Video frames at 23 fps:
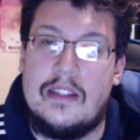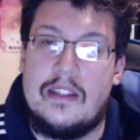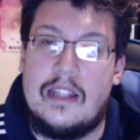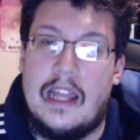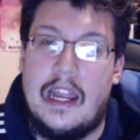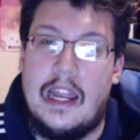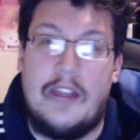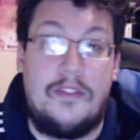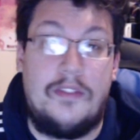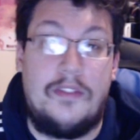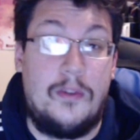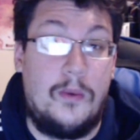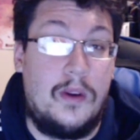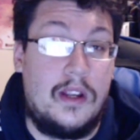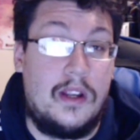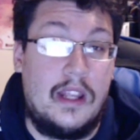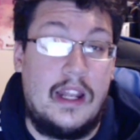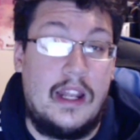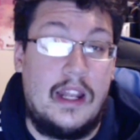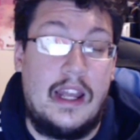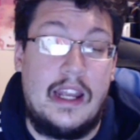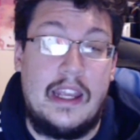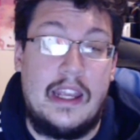have to work,
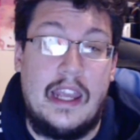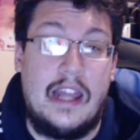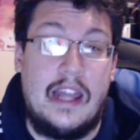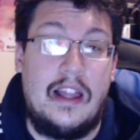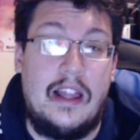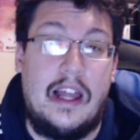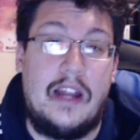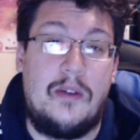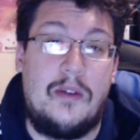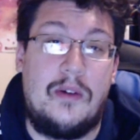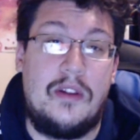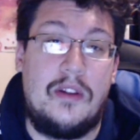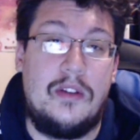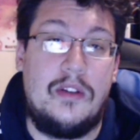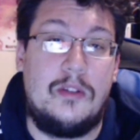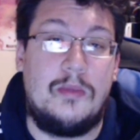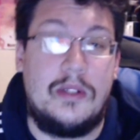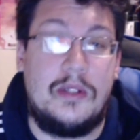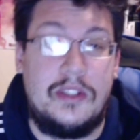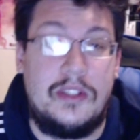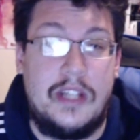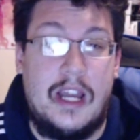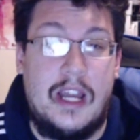and I don't want to lose
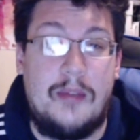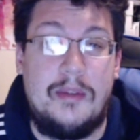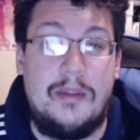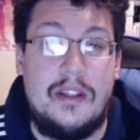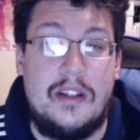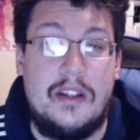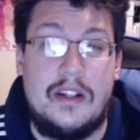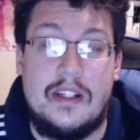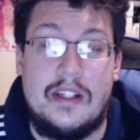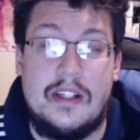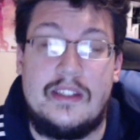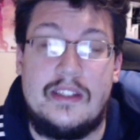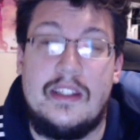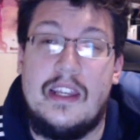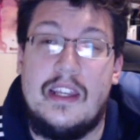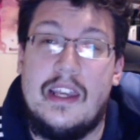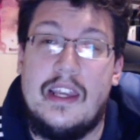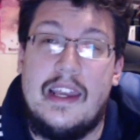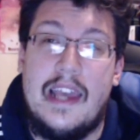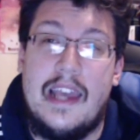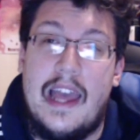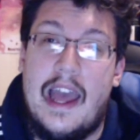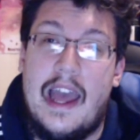my job either, because
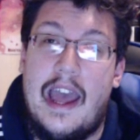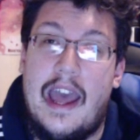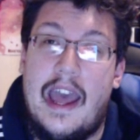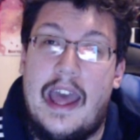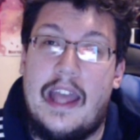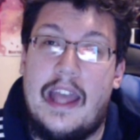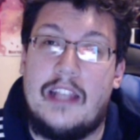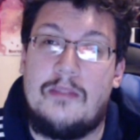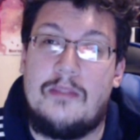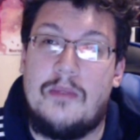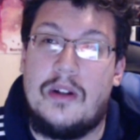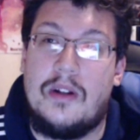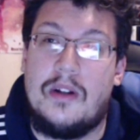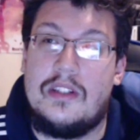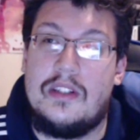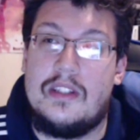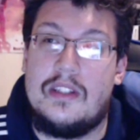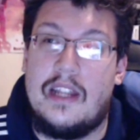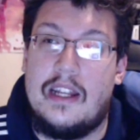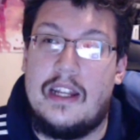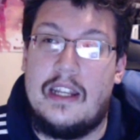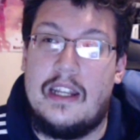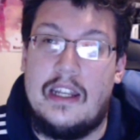as much
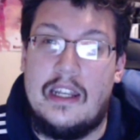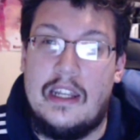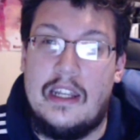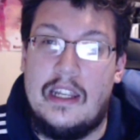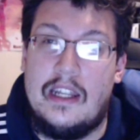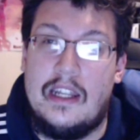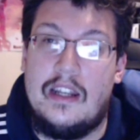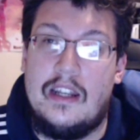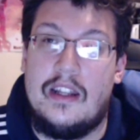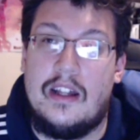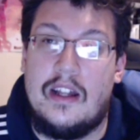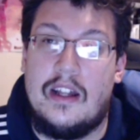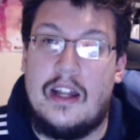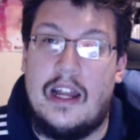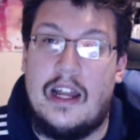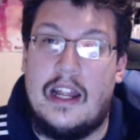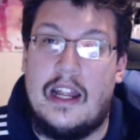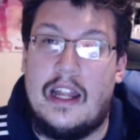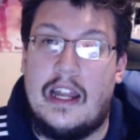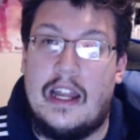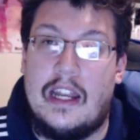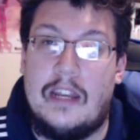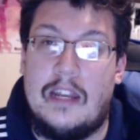as I need
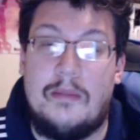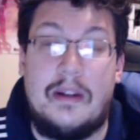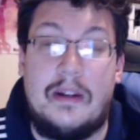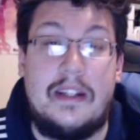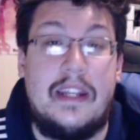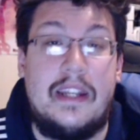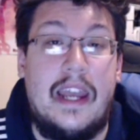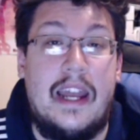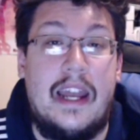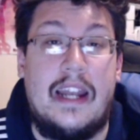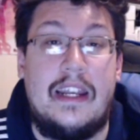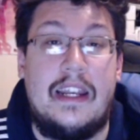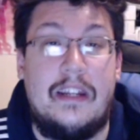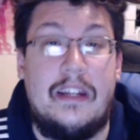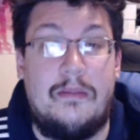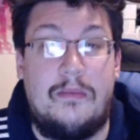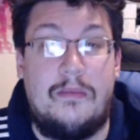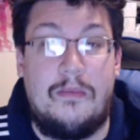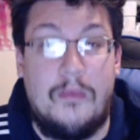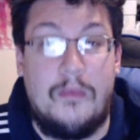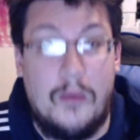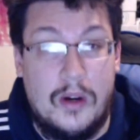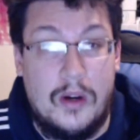my dad, I need
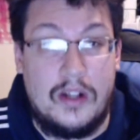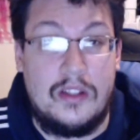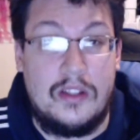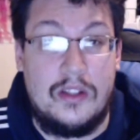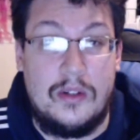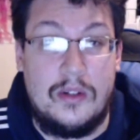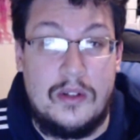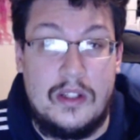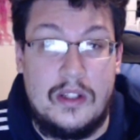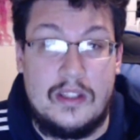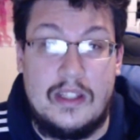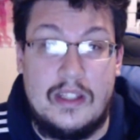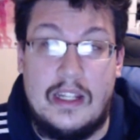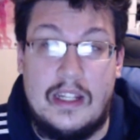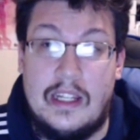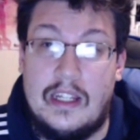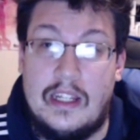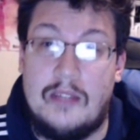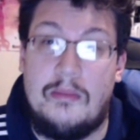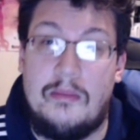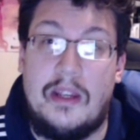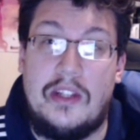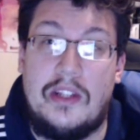work too, because I
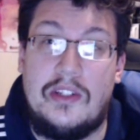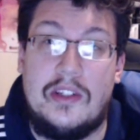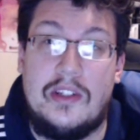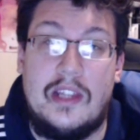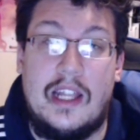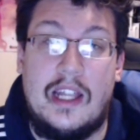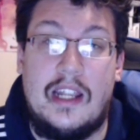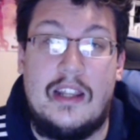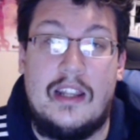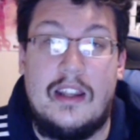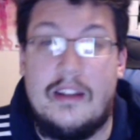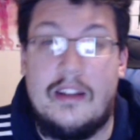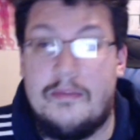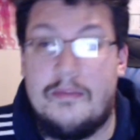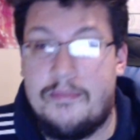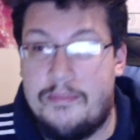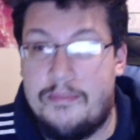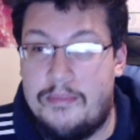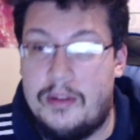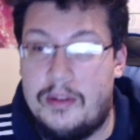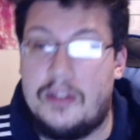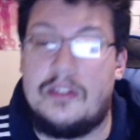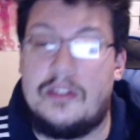need to make sure that
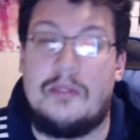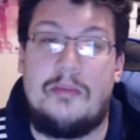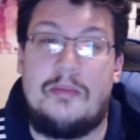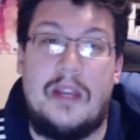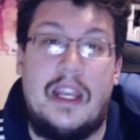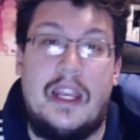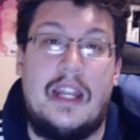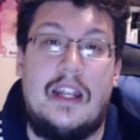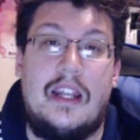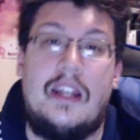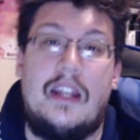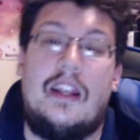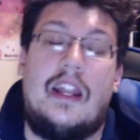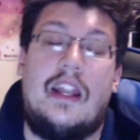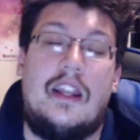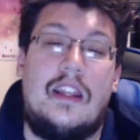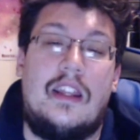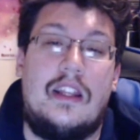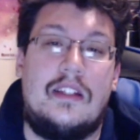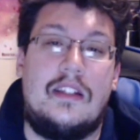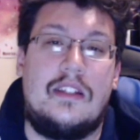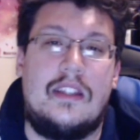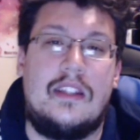bills are paid and
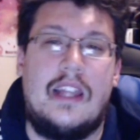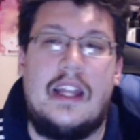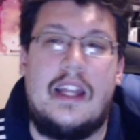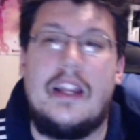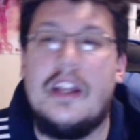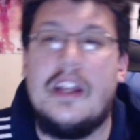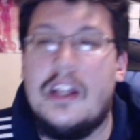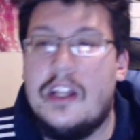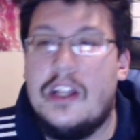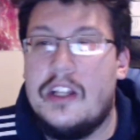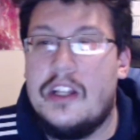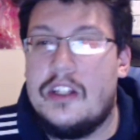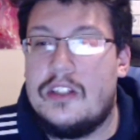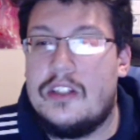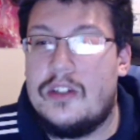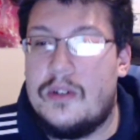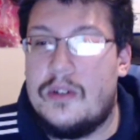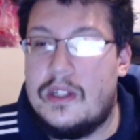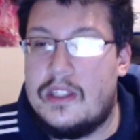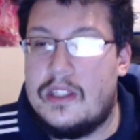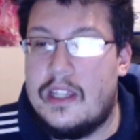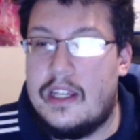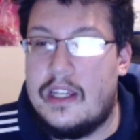things like that.
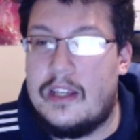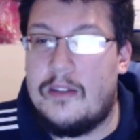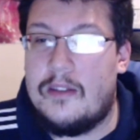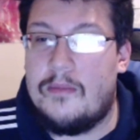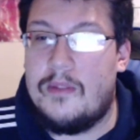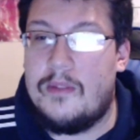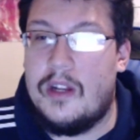So it's like,